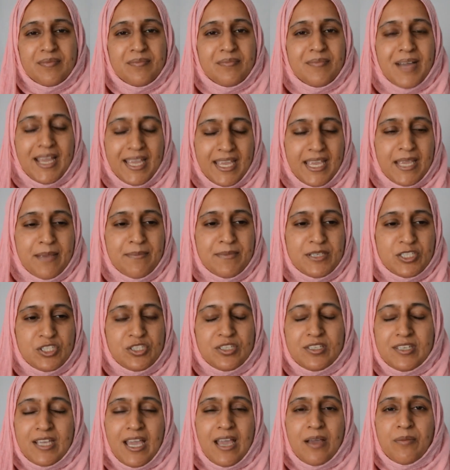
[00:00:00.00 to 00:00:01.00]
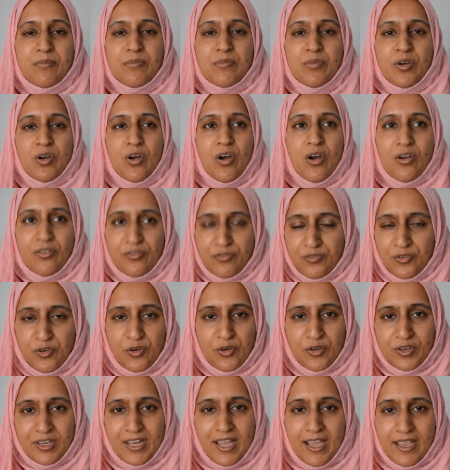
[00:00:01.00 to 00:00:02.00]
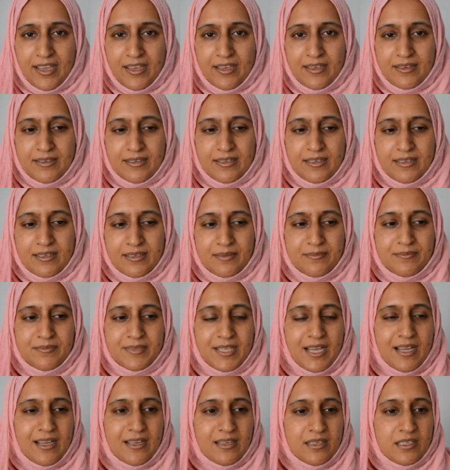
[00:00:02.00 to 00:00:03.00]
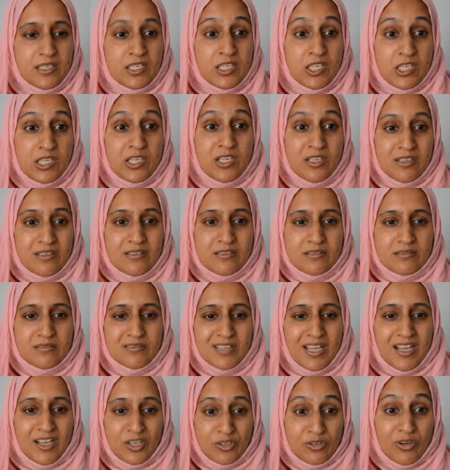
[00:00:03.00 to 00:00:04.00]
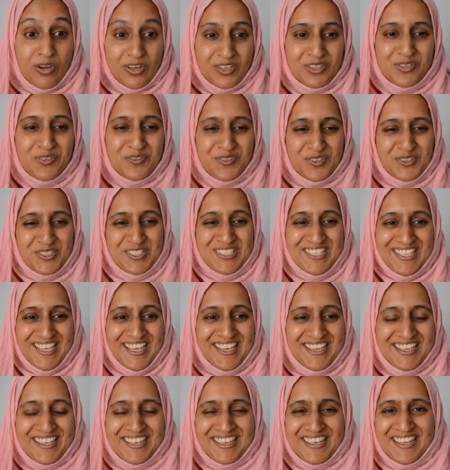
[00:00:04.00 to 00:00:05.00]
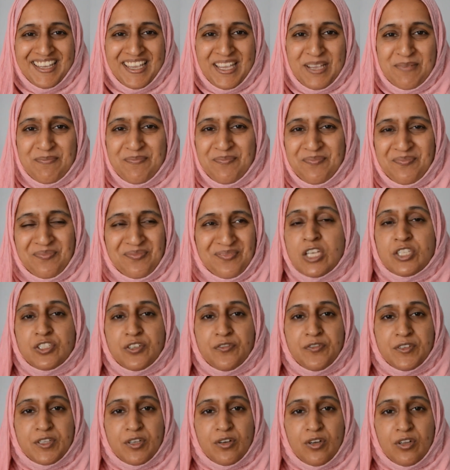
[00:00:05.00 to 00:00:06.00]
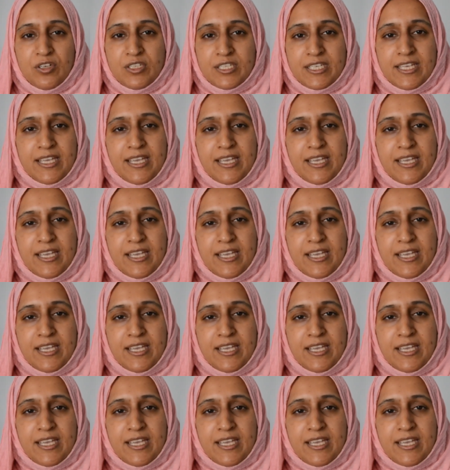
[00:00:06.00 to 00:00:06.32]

My aim is to get them off Fortnite, that godforsaken game. So for the older